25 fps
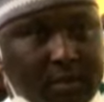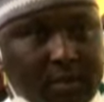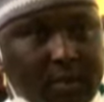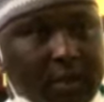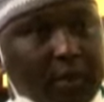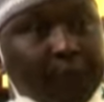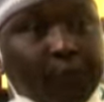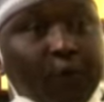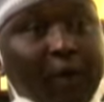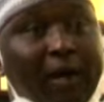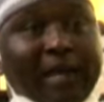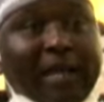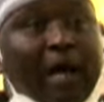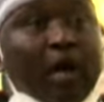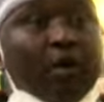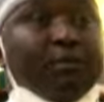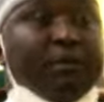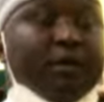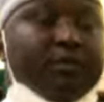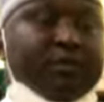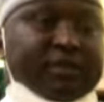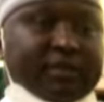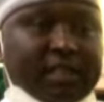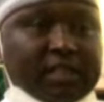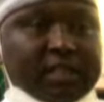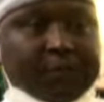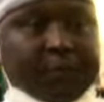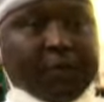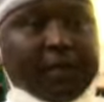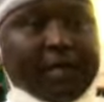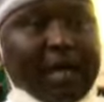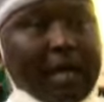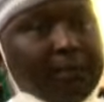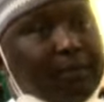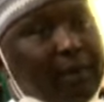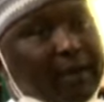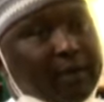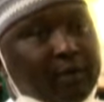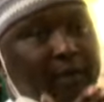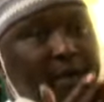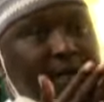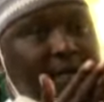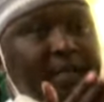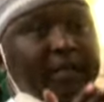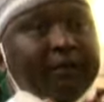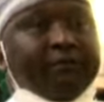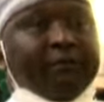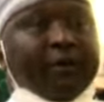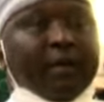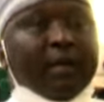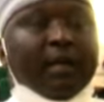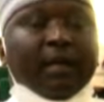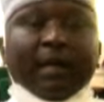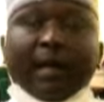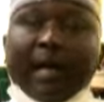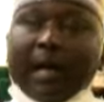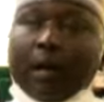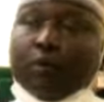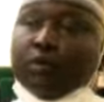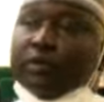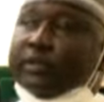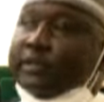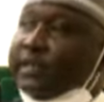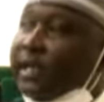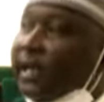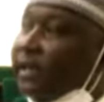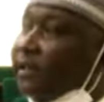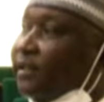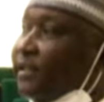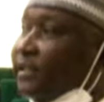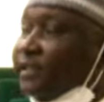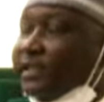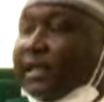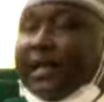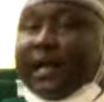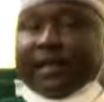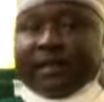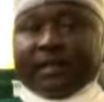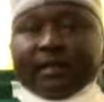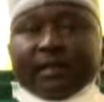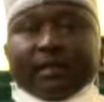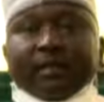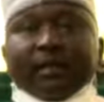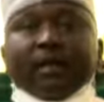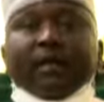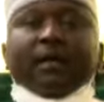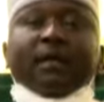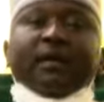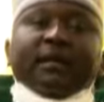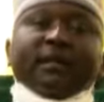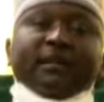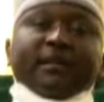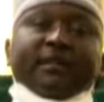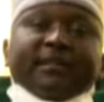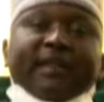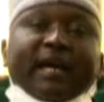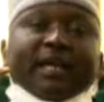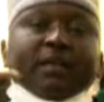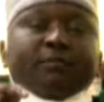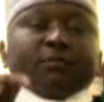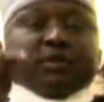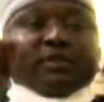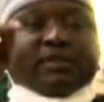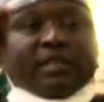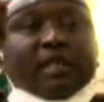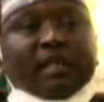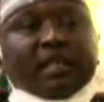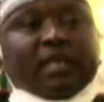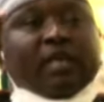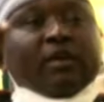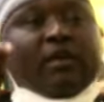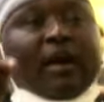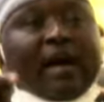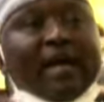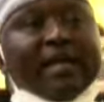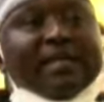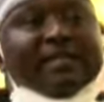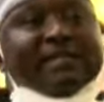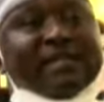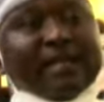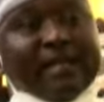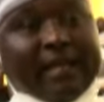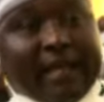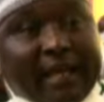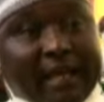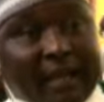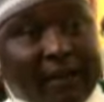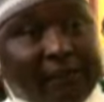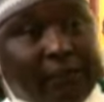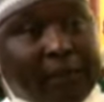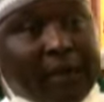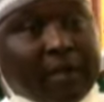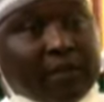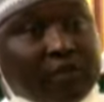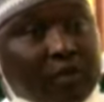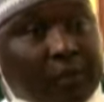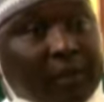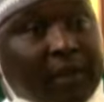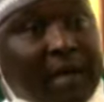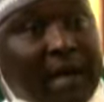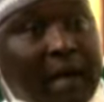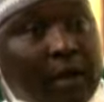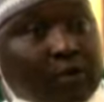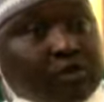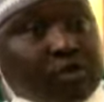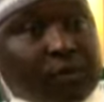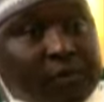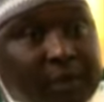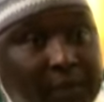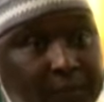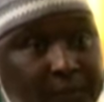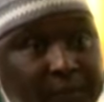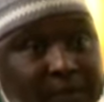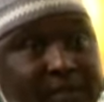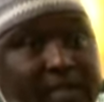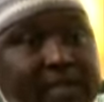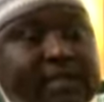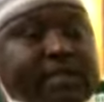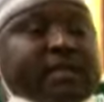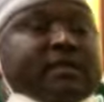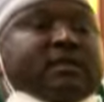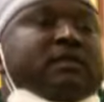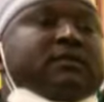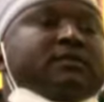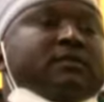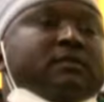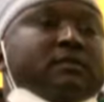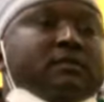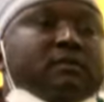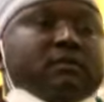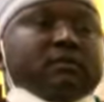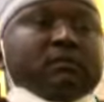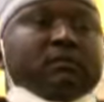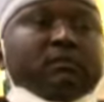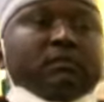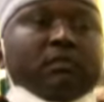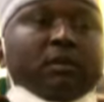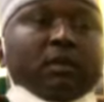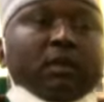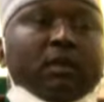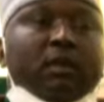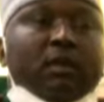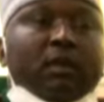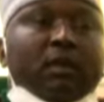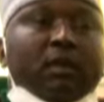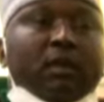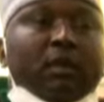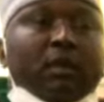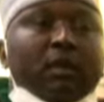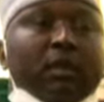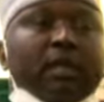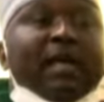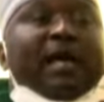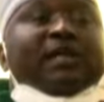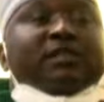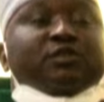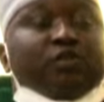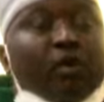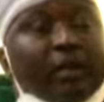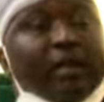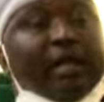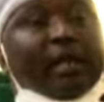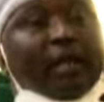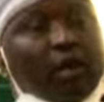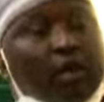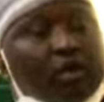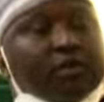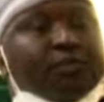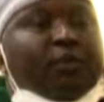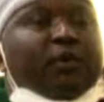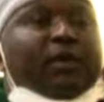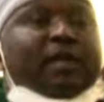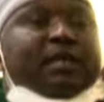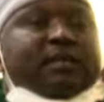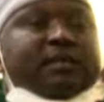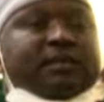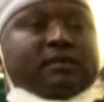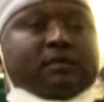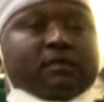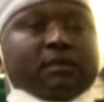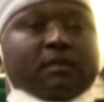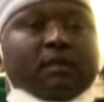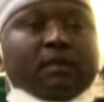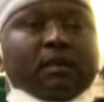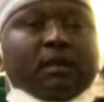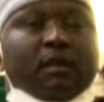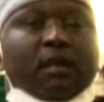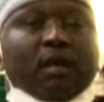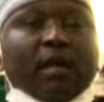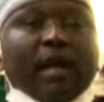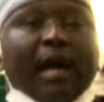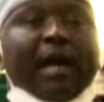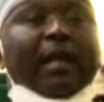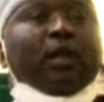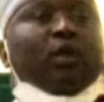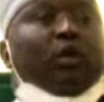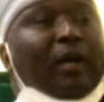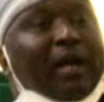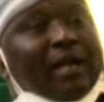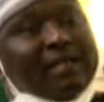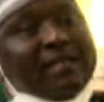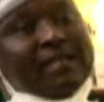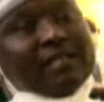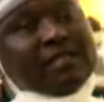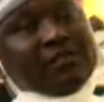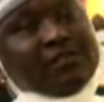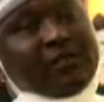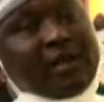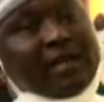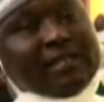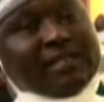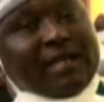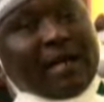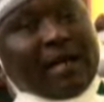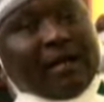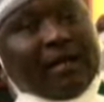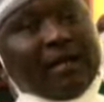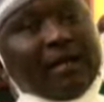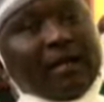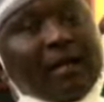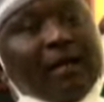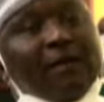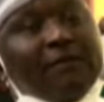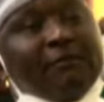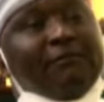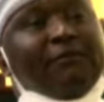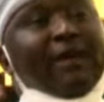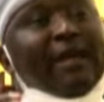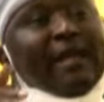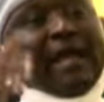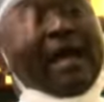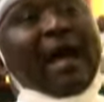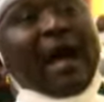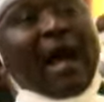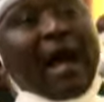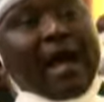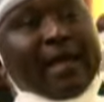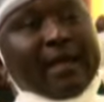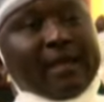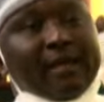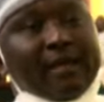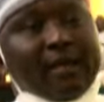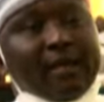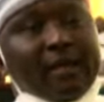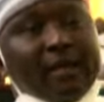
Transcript: If you allow me, Mr. Speaker, by your leave, I will tell this gathering that Mr. Giwa is an elephant of the House of Representatives. He has done a lot for us. And look at his structure, very high.